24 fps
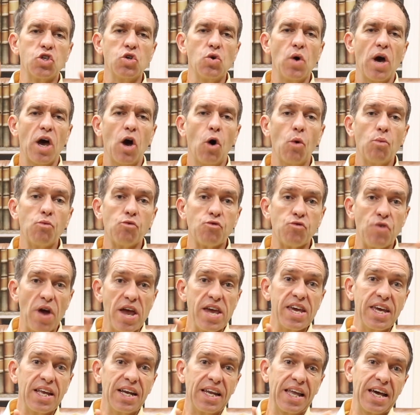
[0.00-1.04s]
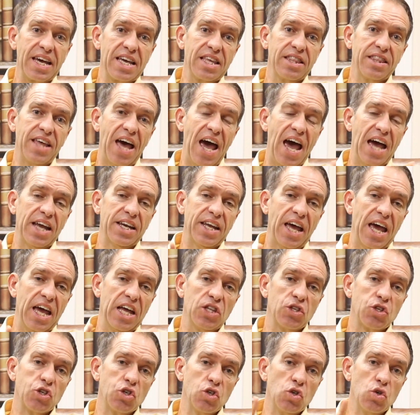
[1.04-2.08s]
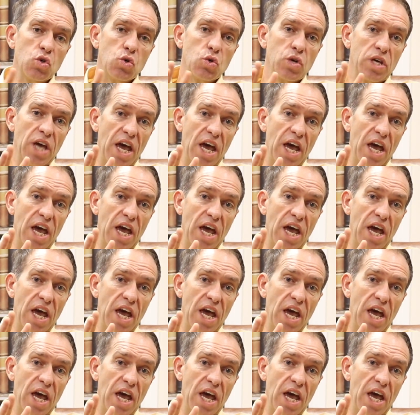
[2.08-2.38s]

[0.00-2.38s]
to help regulate that and to